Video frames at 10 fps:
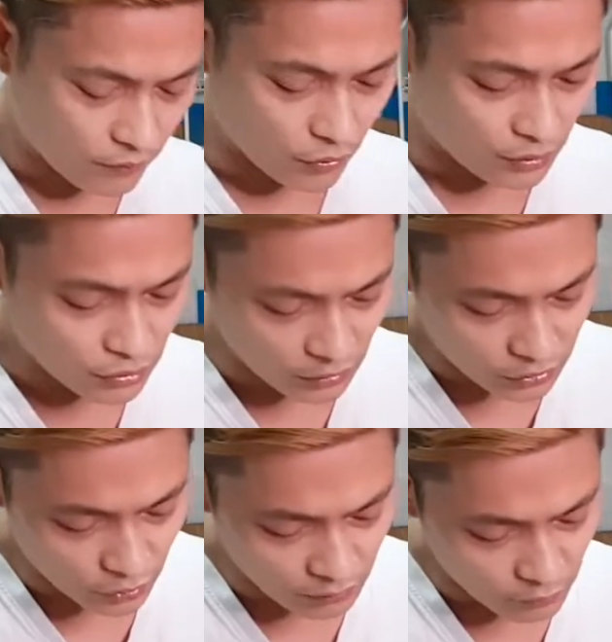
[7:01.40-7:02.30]
course you need to
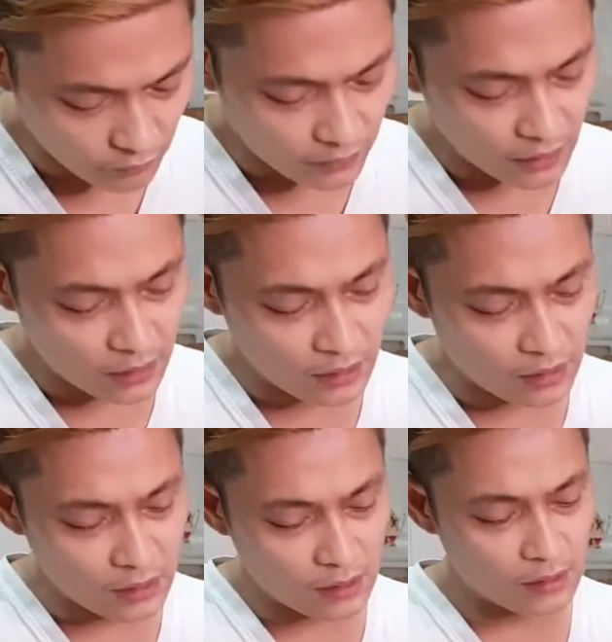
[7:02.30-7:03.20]
remove the
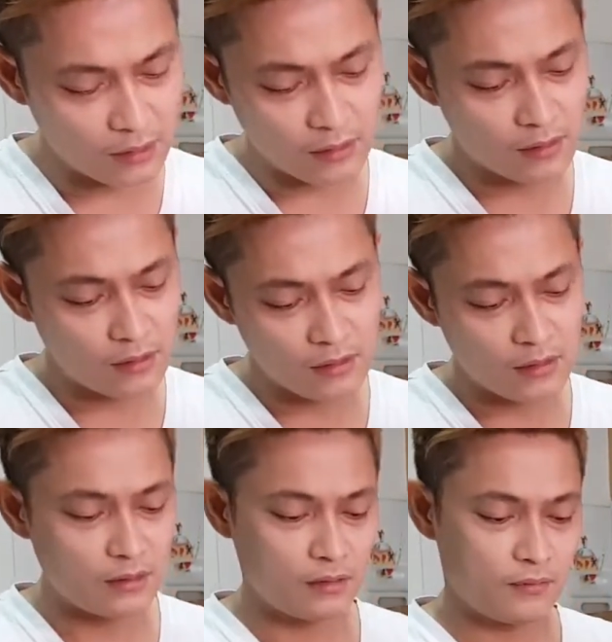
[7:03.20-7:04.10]

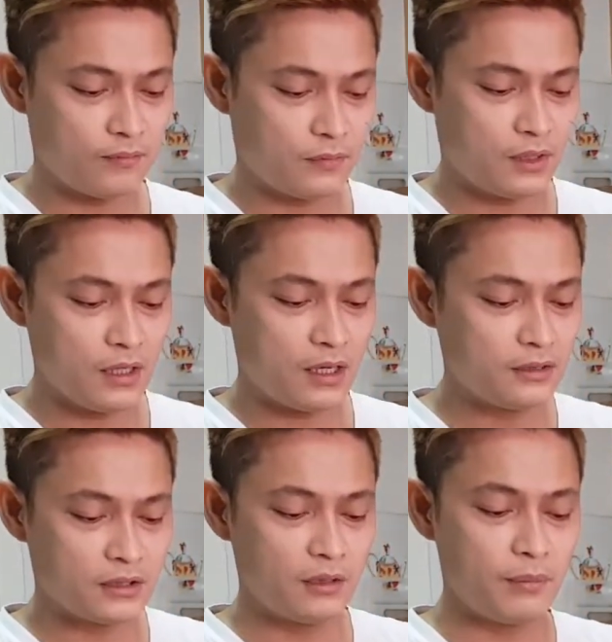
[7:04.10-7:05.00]
hard
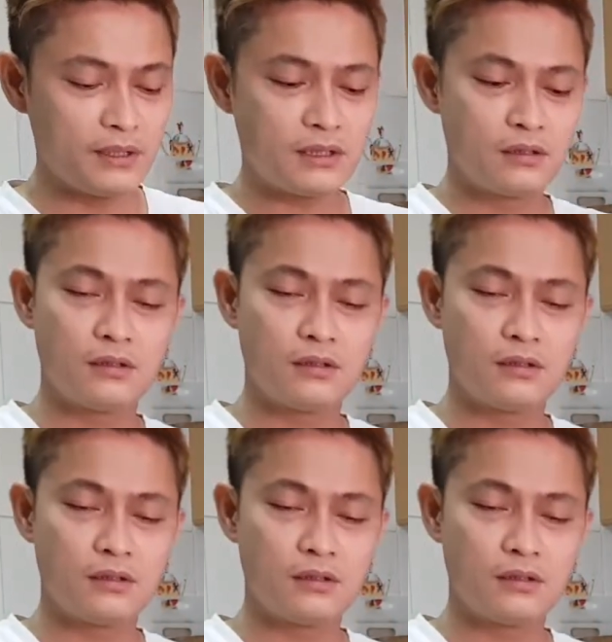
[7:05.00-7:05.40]
surface.